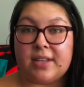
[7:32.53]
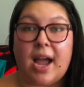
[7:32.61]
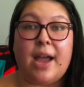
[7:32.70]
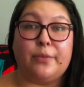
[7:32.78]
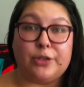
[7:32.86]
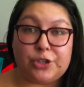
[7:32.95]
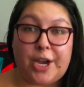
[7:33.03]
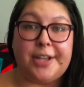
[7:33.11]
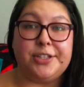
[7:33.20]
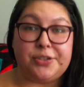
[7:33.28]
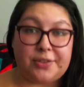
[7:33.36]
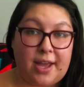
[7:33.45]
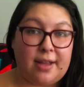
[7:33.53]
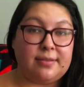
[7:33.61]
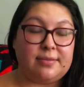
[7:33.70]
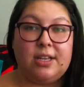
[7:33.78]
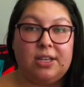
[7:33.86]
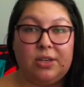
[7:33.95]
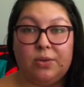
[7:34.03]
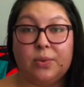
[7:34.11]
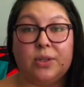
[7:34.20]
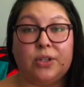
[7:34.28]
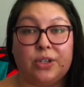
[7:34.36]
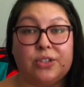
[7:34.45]
I would try and do that. You
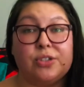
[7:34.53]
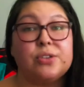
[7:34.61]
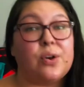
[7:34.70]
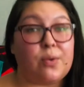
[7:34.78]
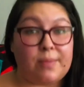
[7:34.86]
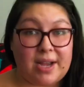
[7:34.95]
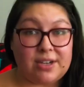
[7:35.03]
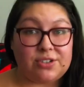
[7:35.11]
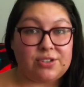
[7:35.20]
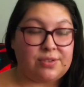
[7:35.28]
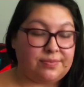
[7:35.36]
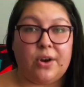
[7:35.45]
will learn so much.